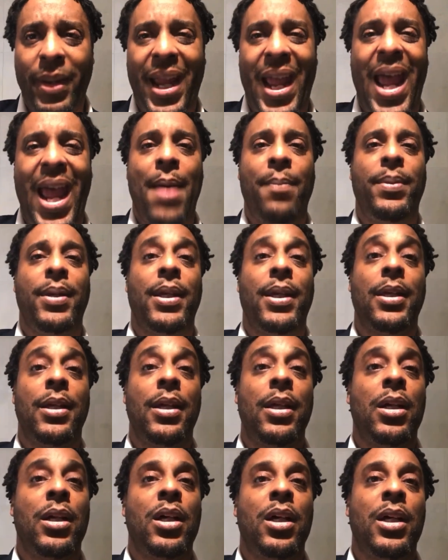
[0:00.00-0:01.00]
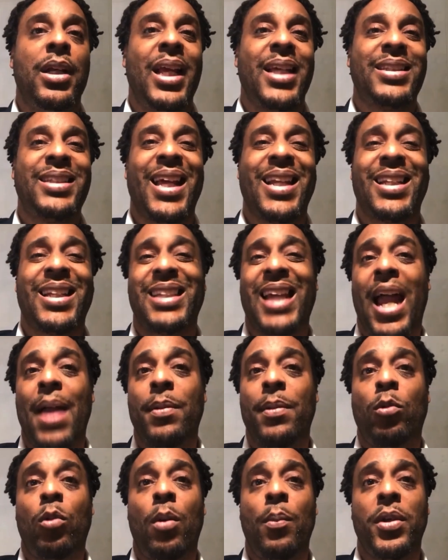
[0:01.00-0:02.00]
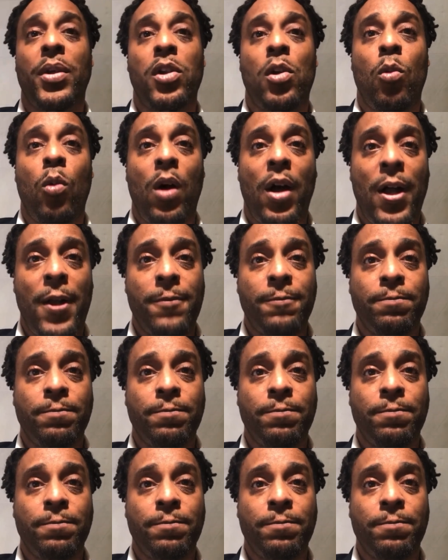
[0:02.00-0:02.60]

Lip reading: happy. That's not the type of woman you want.